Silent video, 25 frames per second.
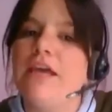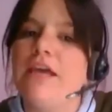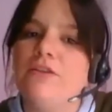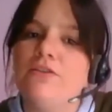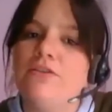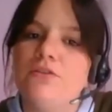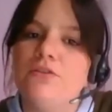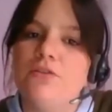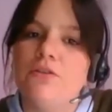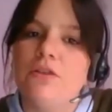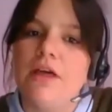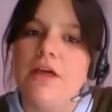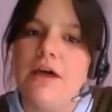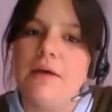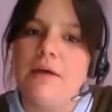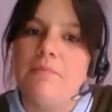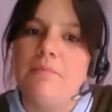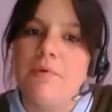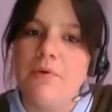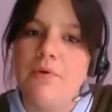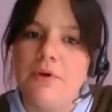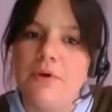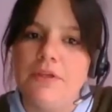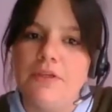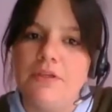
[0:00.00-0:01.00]
to that
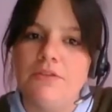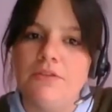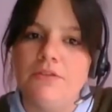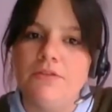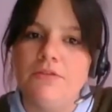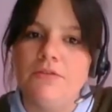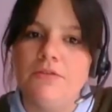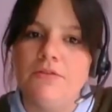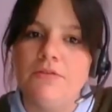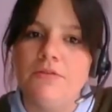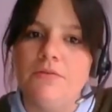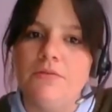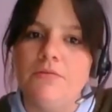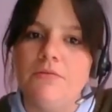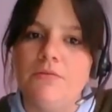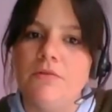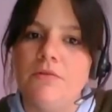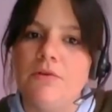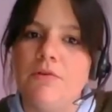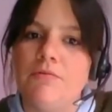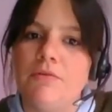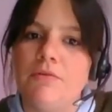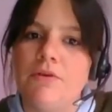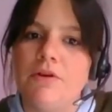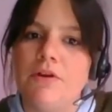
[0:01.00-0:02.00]
point
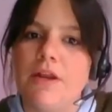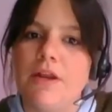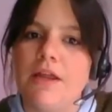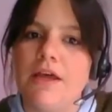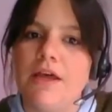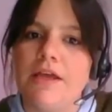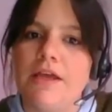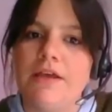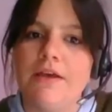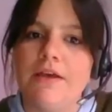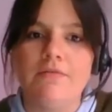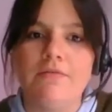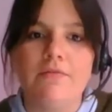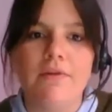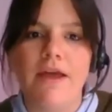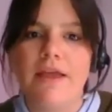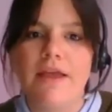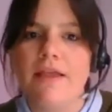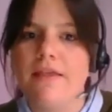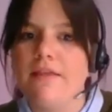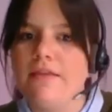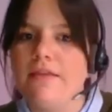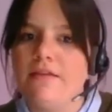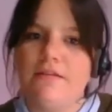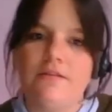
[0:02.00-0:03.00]
where we're like,
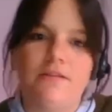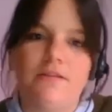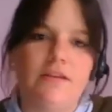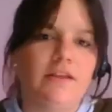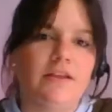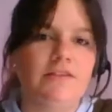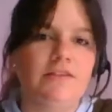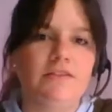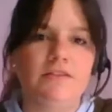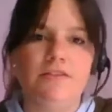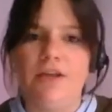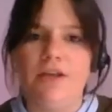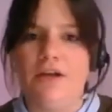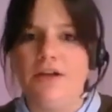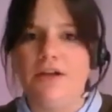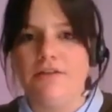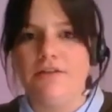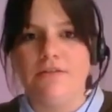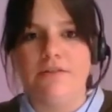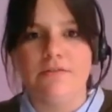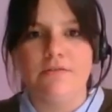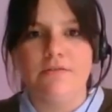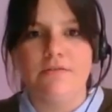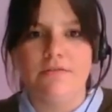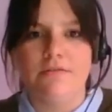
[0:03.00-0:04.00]
right, it's done,
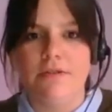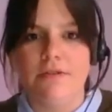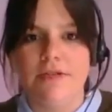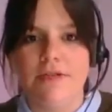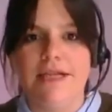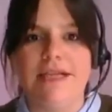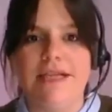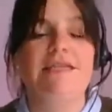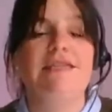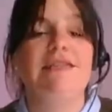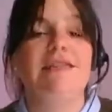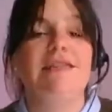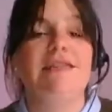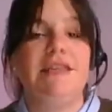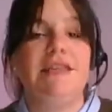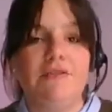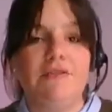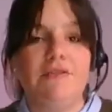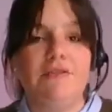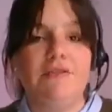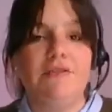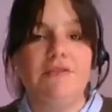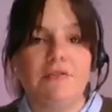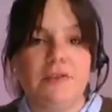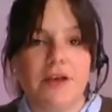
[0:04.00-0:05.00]
let's leave
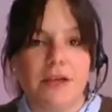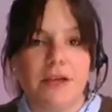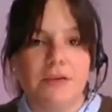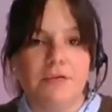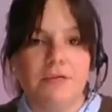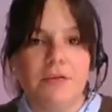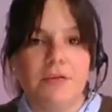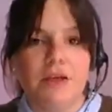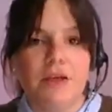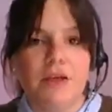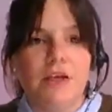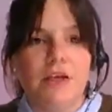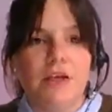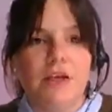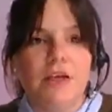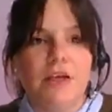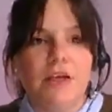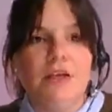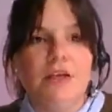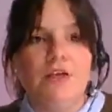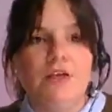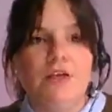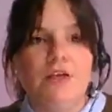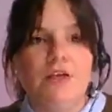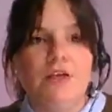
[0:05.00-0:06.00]
it.
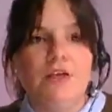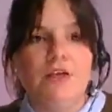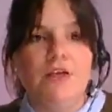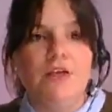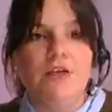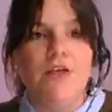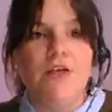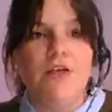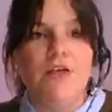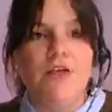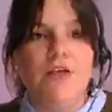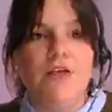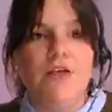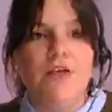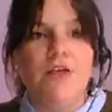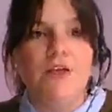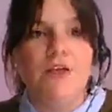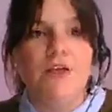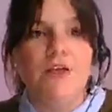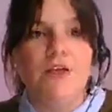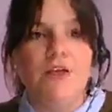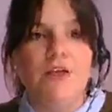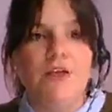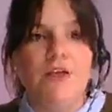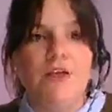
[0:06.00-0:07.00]
So you say
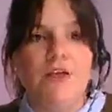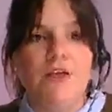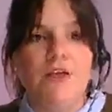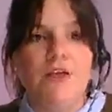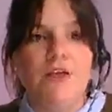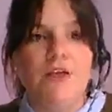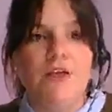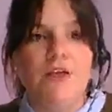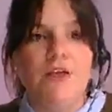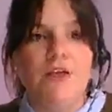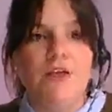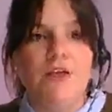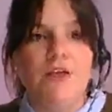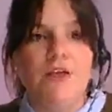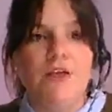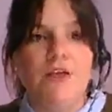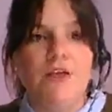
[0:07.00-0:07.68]
that you thought,